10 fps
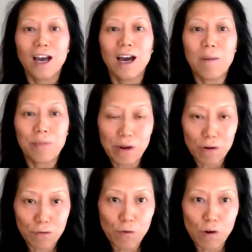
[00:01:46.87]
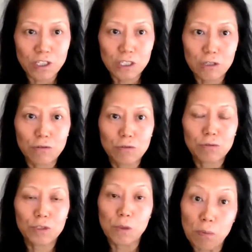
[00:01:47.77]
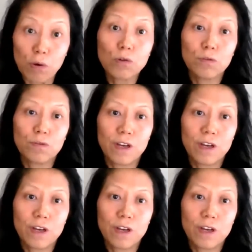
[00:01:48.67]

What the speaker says: therefore to improve